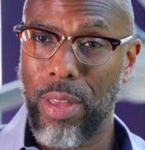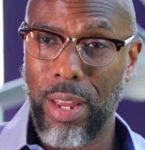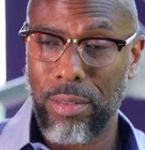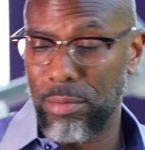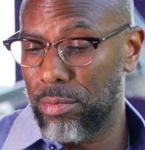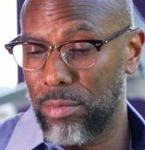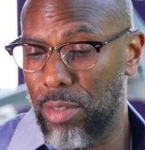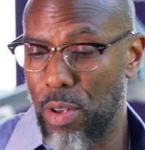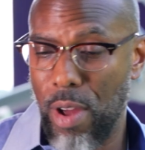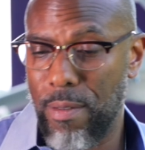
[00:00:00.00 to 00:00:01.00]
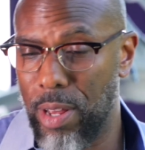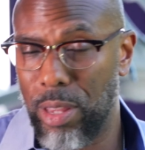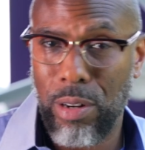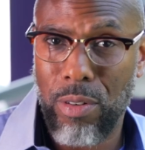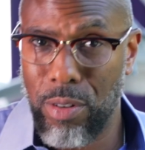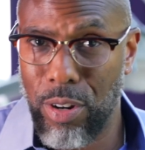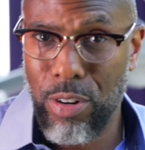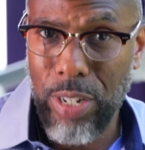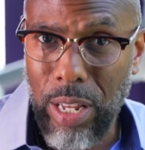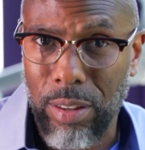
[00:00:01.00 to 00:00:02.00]
that you don't have anything growing on
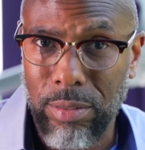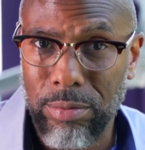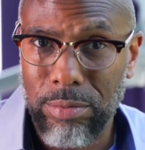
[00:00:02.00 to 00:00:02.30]
your teeth.